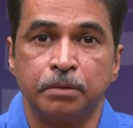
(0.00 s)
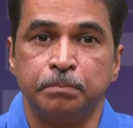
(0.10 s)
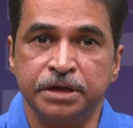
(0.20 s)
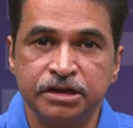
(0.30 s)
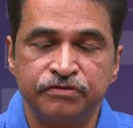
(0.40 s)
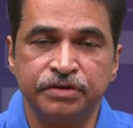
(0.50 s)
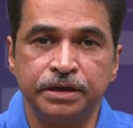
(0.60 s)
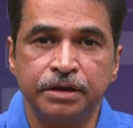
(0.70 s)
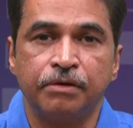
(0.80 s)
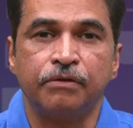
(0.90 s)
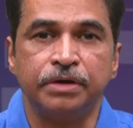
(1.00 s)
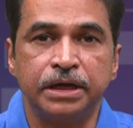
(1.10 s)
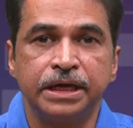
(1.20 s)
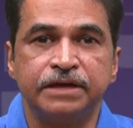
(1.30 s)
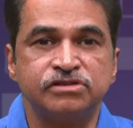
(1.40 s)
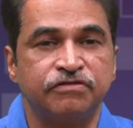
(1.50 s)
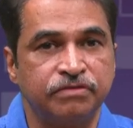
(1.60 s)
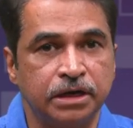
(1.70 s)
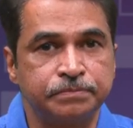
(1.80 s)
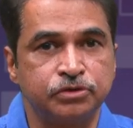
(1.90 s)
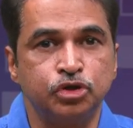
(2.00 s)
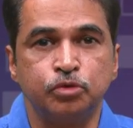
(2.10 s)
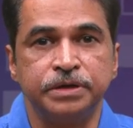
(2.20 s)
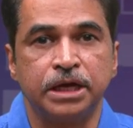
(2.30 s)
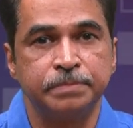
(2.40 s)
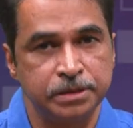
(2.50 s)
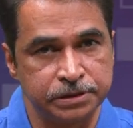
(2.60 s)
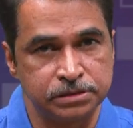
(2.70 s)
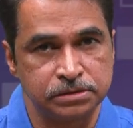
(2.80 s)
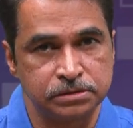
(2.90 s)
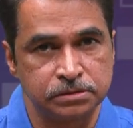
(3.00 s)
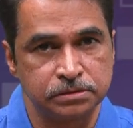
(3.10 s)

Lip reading: Being free really gives a fillip to UPI payments.